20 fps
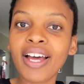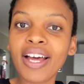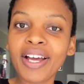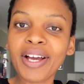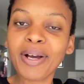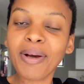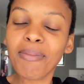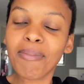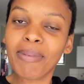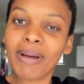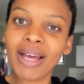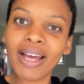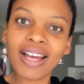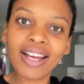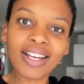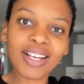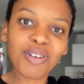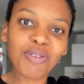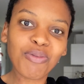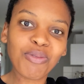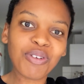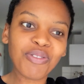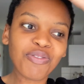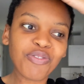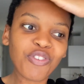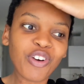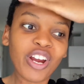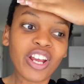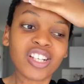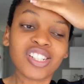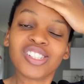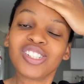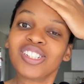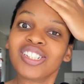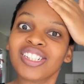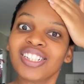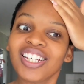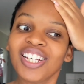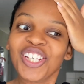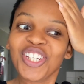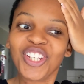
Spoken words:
Come back refresh.